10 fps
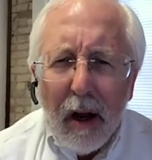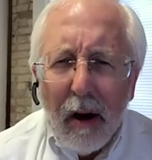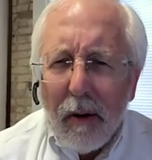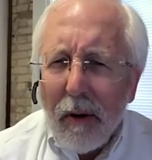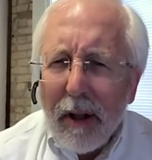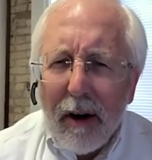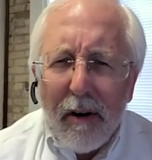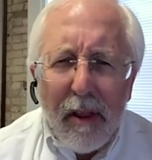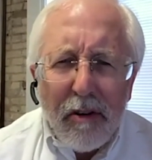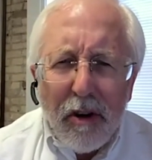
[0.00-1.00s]
Uh,
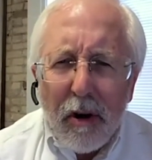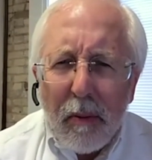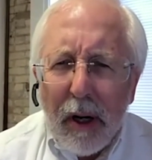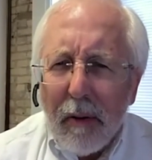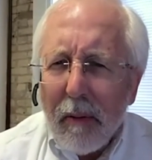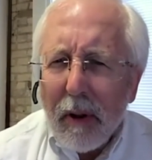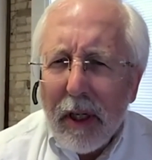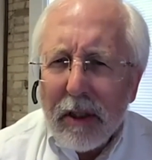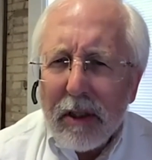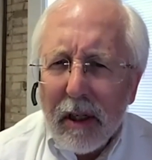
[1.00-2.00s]
earlier this year, we
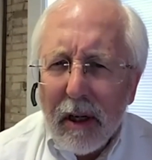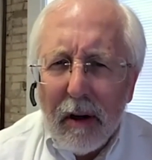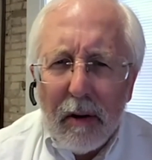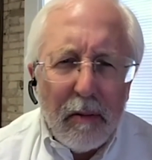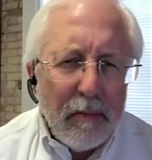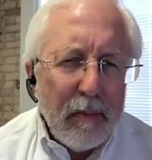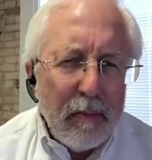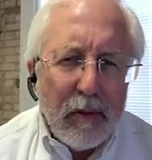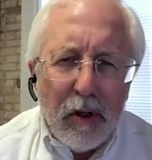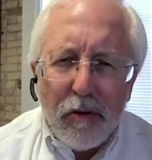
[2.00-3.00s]
released a
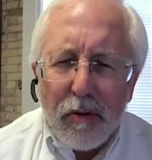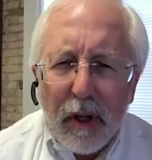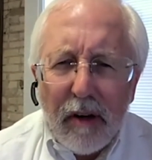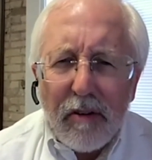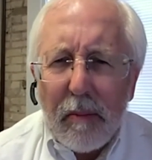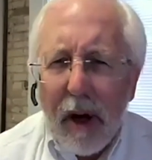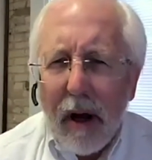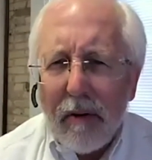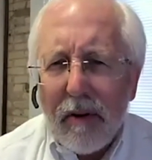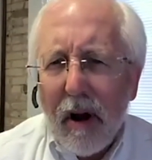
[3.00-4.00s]
news release
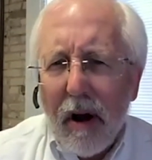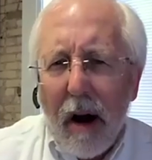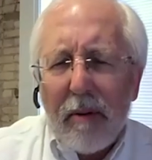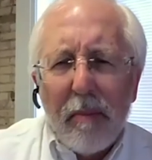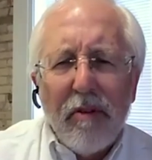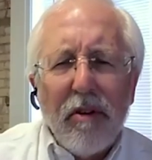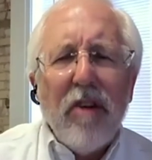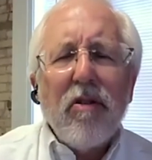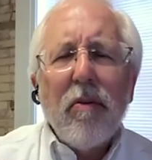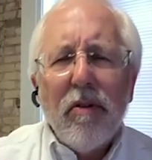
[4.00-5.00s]
about
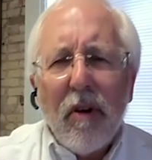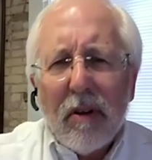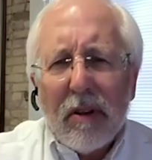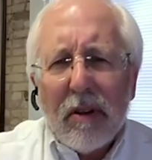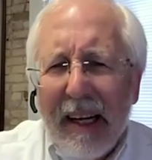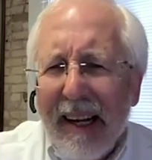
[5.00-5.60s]
optimization results.